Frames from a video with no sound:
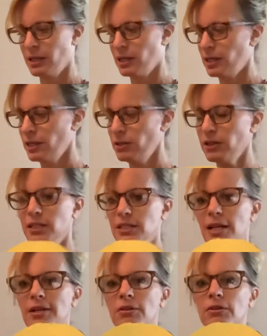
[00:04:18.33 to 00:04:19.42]
Then you're going to
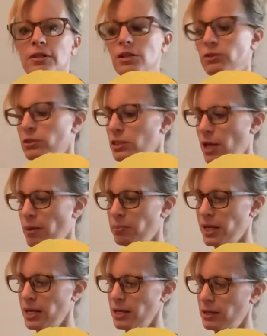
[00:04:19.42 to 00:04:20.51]
take your little
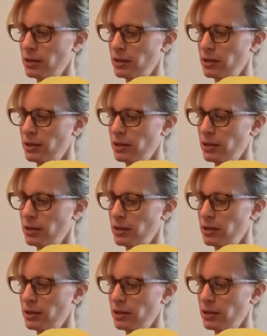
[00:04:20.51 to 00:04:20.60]
template,